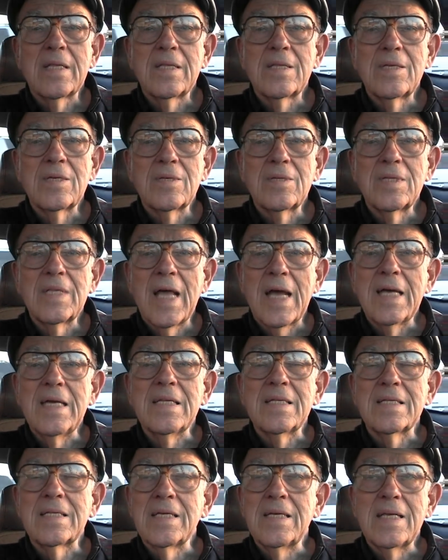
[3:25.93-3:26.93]
till
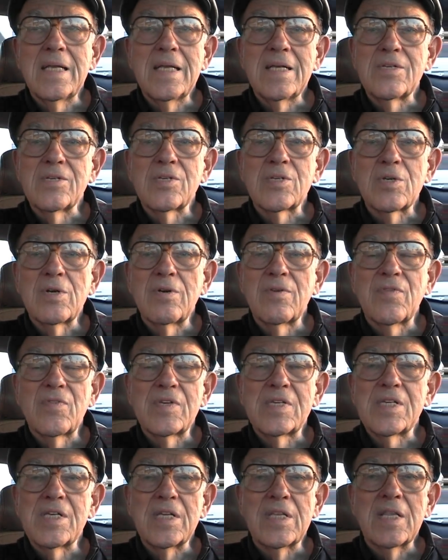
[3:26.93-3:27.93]
night and then
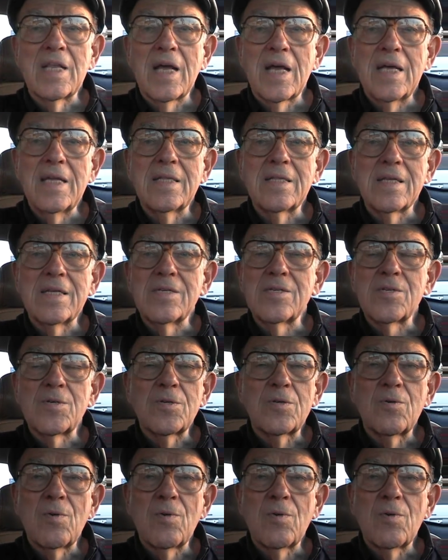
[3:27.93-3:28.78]
surface at night and